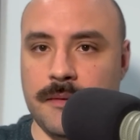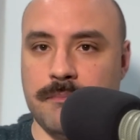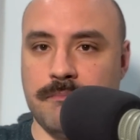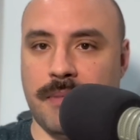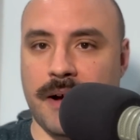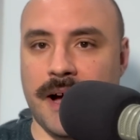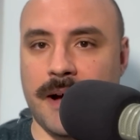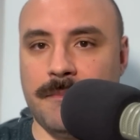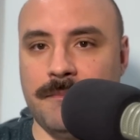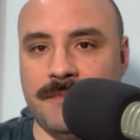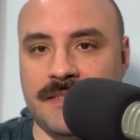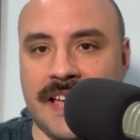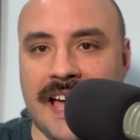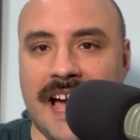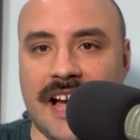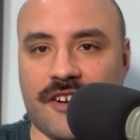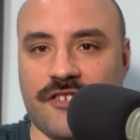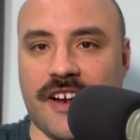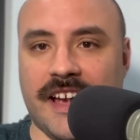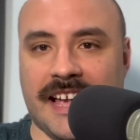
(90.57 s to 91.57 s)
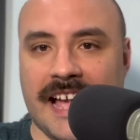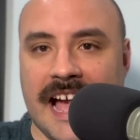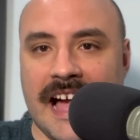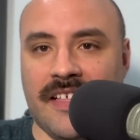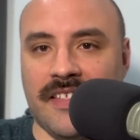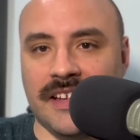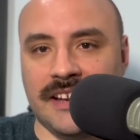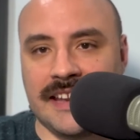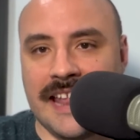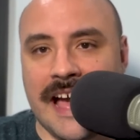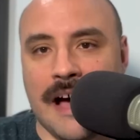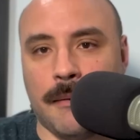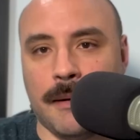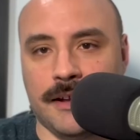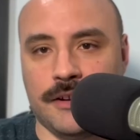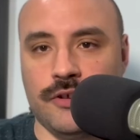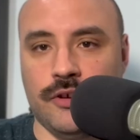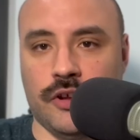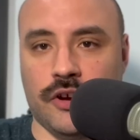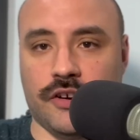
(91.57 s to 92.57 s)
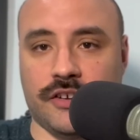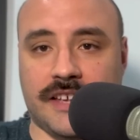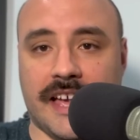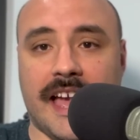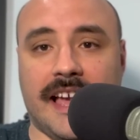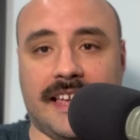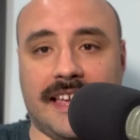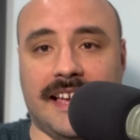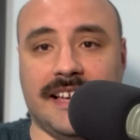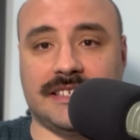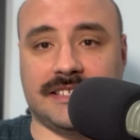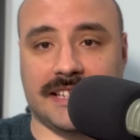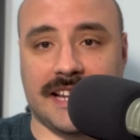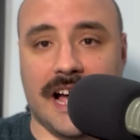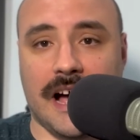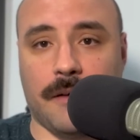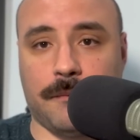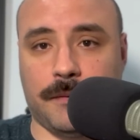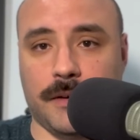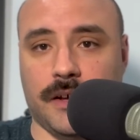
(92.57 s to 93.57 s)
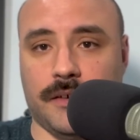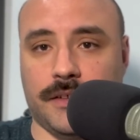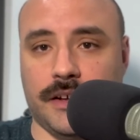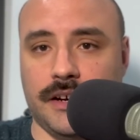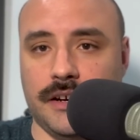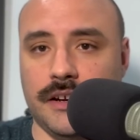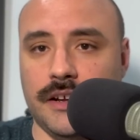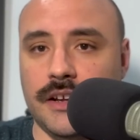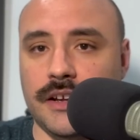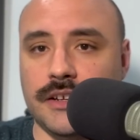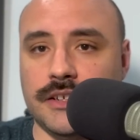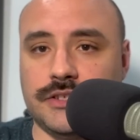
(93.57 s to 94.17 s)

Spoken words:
But yeah, Greg Allen, now a New York Yankees and outfielder.